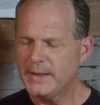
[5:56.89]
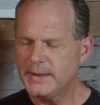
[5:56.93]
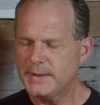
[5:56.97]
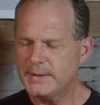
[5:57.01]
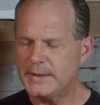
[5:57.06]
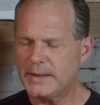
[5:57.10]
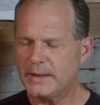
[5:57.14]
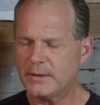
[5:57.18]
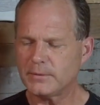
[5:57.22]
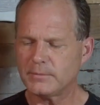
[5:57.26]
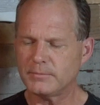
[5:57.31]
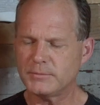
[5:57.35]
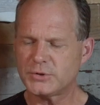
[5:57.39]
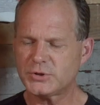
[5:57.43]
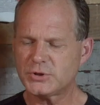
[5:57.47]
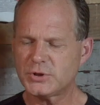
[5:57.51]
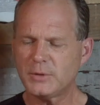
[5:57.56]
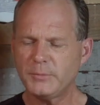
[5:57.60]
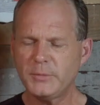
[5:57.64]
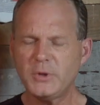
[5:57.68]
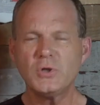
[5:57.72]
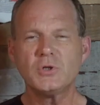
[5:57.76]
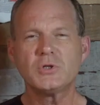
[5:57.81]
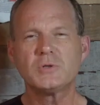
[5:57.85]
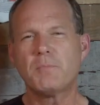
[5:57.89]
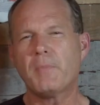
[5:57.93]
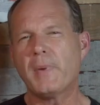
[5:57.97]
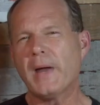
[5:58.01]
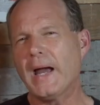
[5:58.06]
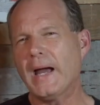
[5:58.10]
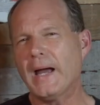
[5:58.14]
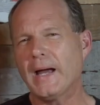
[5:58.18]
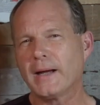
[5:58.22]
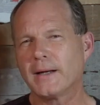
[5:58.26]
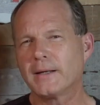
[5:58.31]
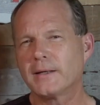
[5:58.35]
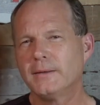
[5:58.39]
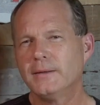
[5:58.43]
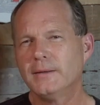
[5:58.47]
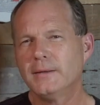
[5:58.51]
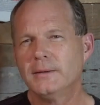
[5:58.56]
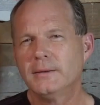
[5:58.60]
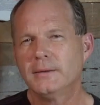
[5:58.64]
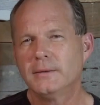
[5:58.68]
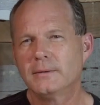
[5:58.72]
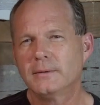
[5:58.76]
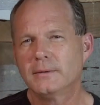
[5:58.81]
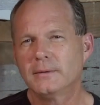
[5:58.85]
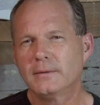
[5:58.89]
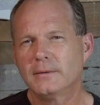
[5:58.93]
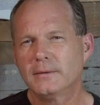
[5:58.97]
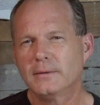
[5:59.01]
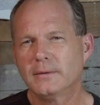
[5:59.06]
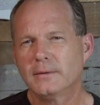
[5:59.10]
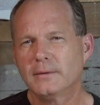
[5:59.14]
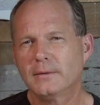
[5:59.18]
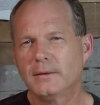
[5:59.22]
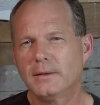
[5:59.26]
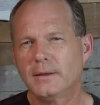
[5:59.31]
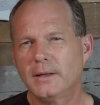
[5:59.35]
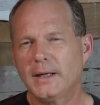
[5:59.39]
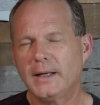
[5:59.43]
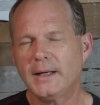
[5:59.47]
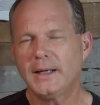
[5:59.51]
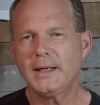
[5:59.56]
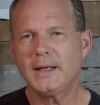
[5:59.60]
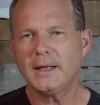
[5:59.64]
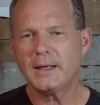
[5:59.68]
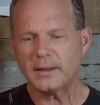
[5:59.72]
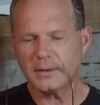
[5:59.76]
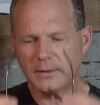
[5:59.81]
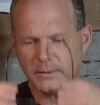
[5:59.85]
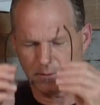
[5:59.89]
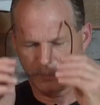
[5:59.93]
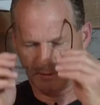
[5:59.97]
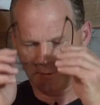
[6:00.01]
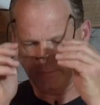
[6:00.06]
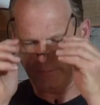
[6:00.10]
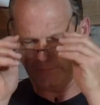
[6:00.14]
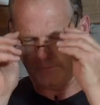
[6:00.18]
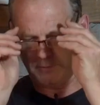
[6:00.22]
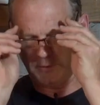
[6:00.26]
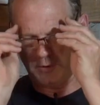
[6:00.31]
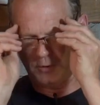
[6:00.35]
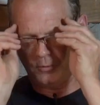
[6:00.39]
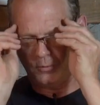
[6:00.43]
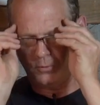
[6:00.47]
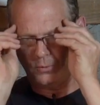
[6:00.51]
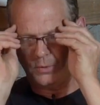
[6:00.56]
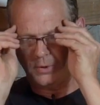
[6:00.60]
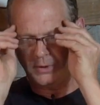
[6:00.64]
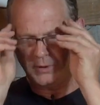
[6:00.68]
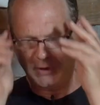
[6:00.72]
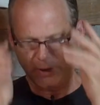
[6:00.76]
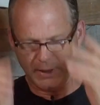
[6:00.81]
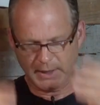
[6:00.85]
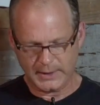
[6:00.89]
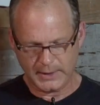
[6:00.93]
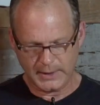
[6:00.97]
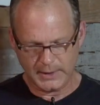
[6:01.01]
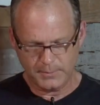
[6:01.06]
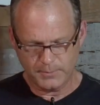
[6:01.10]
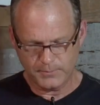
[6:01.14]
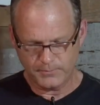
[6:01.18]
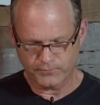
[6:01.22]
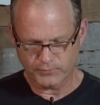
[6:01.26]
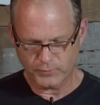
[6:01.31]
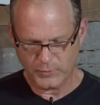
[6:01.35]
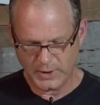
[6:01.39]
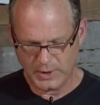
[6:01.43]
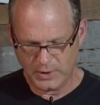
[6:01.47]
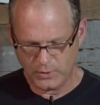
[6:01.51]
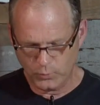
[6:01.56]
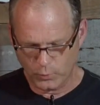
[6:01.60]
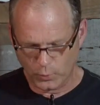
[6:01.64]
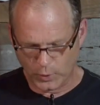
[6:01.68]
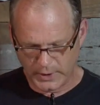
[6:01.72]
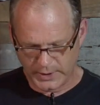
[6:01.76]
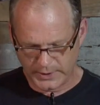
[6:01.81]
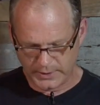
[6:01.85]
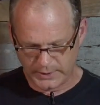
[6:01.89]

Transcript: Now, some years back, I had one lady in